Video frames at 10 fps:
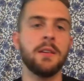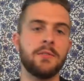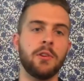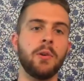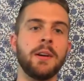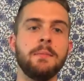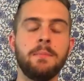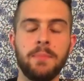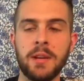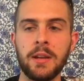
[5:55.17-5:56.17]
So
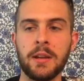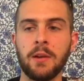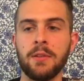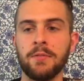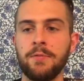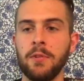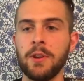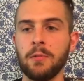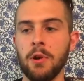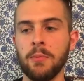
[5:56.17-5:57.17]
I'd be going
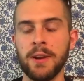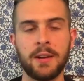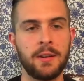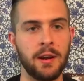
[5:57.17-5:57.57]
fully aerobic.